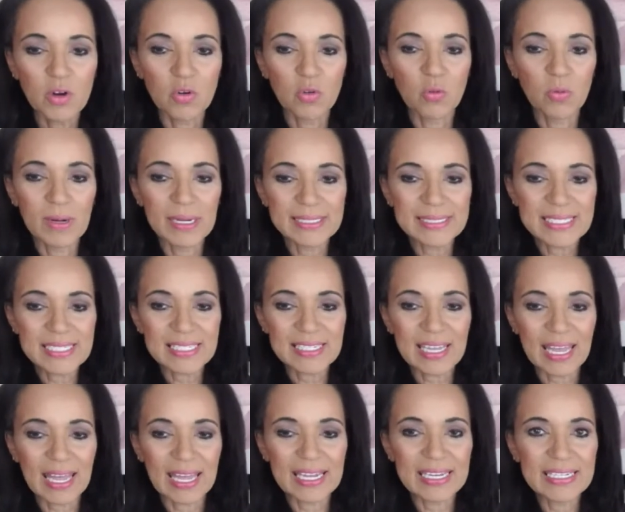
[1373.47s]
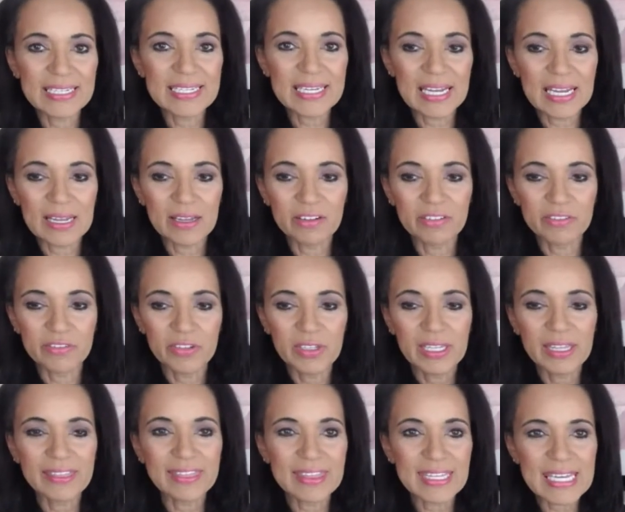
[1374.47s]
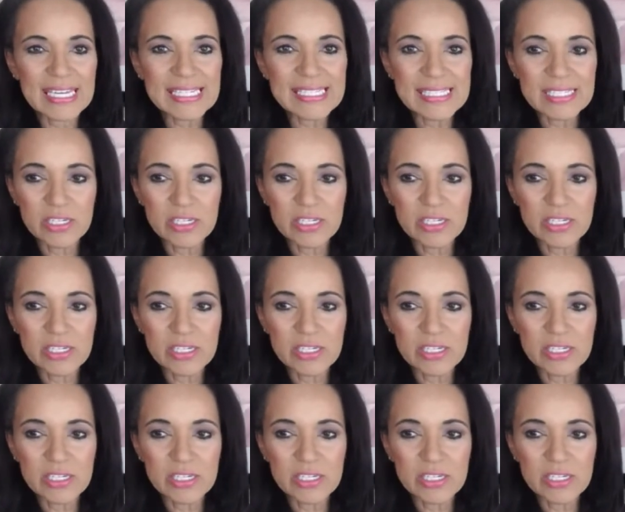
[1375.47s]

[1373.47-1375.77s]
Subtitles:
what kind of things